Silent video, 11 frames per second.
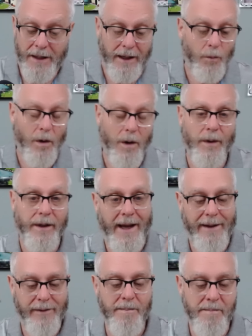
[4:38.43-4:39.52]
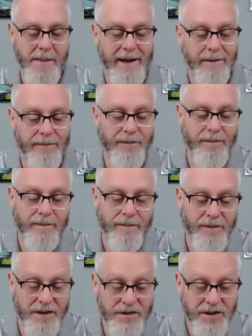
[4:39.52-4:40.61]
where we haven't met
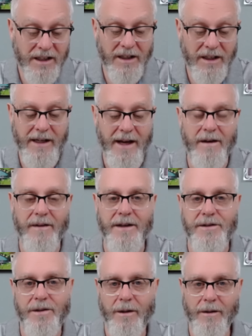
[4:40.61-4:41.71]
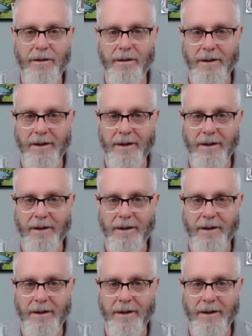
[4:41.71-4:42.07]
physically yet on this earth,